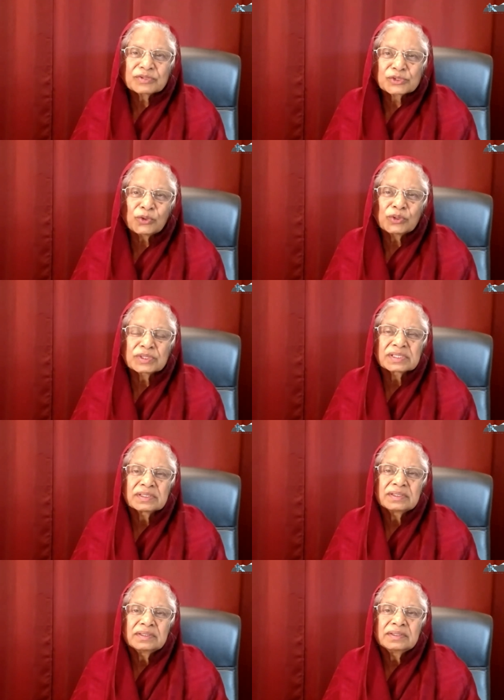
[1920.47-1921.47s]
of sores
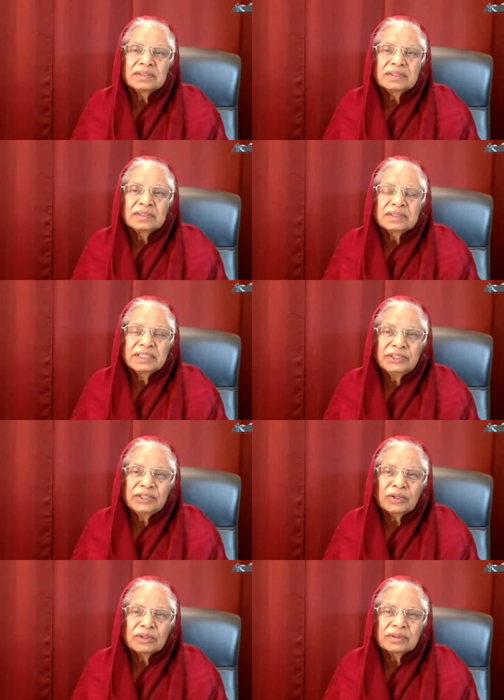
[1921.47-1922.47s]
in
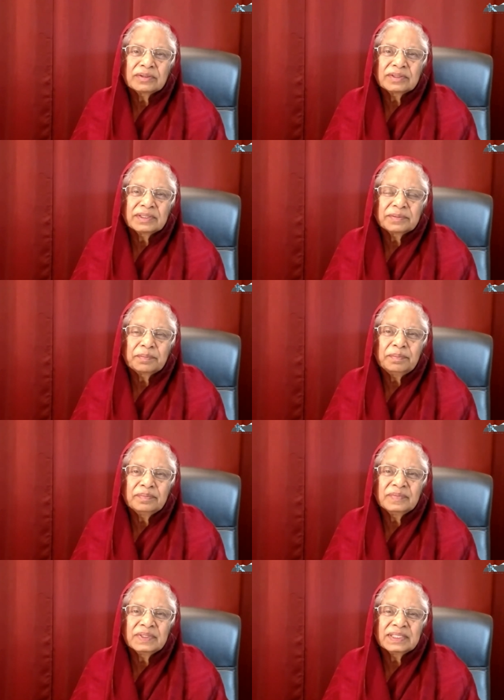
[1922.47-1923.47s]
your
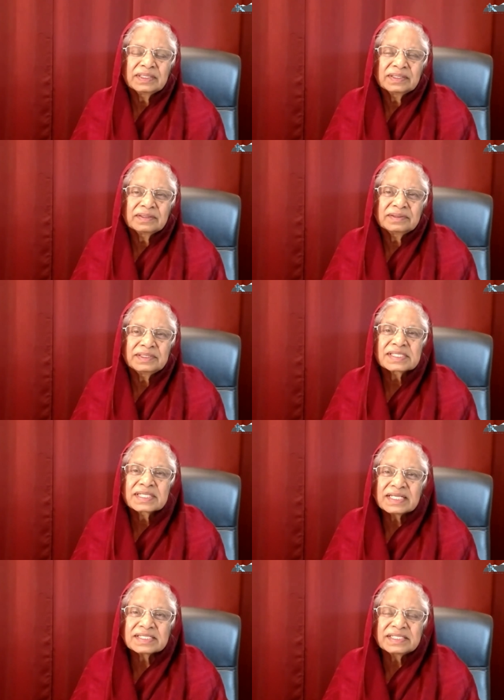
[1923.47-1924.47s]
uh,
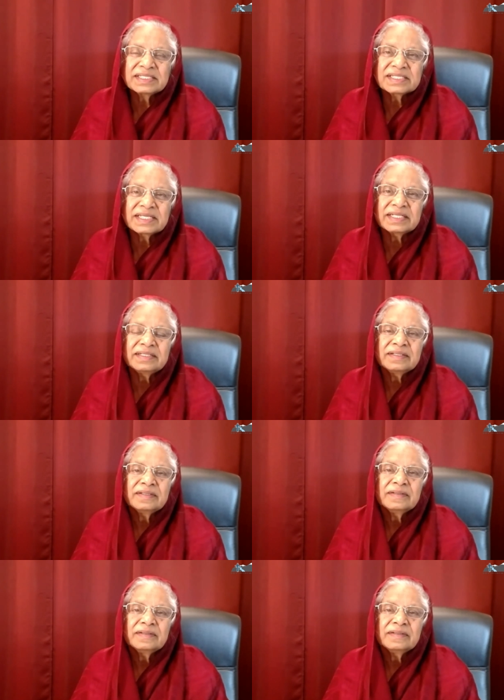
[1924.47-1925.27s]
disgusting state.